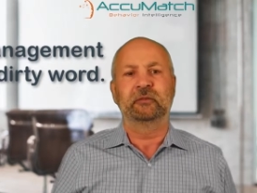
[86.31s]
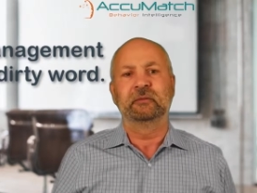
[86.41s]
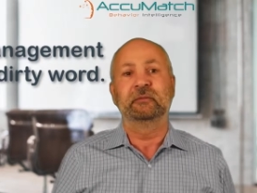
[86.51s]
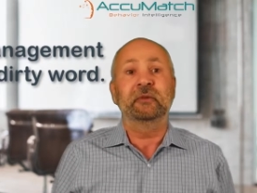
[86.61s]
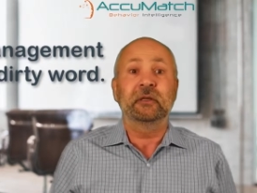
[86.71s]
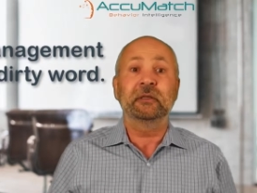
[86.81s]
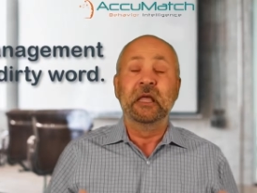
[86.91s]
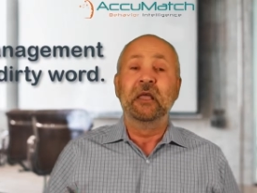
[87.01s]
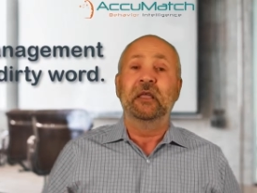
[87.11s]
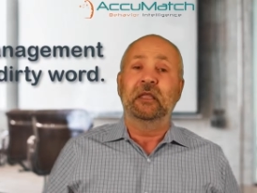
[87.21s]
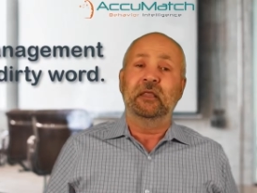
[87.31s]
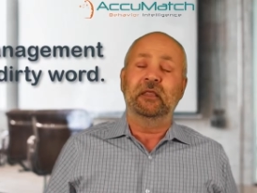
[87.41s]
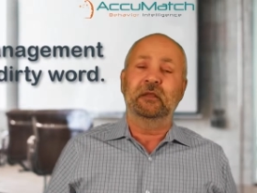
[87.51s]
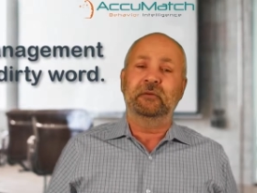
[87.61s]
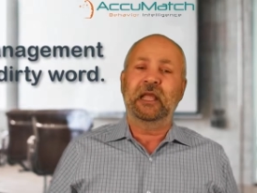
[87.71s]
Well,
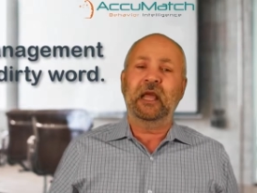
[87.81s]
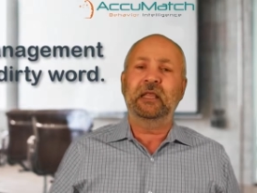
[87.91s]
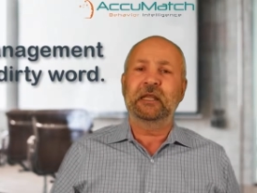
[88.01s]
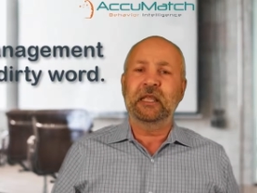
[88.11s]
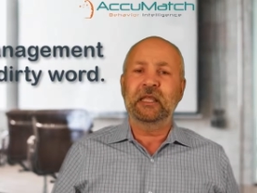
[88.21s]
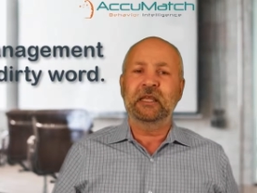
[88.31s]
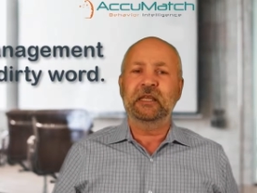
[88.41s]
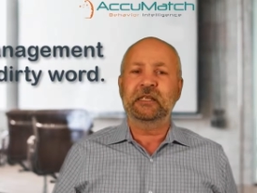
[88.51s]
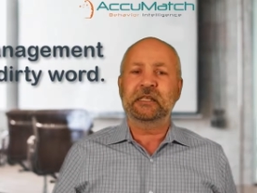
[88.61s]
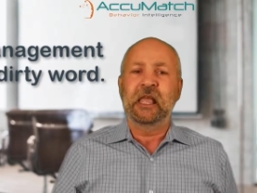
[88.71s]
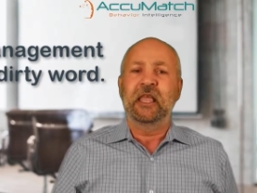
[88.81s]
the reality is